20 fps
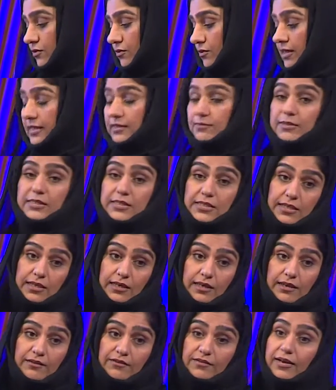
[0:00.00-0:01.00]
So let me
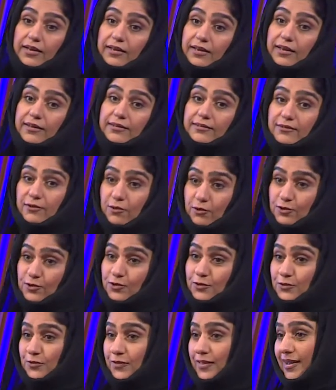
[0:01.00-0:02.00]
see if I can
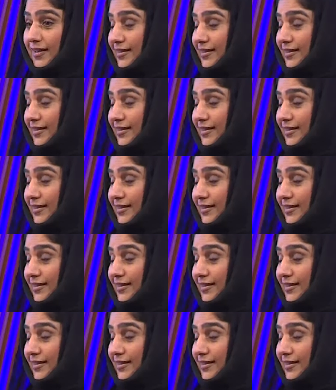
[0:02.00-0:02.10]
also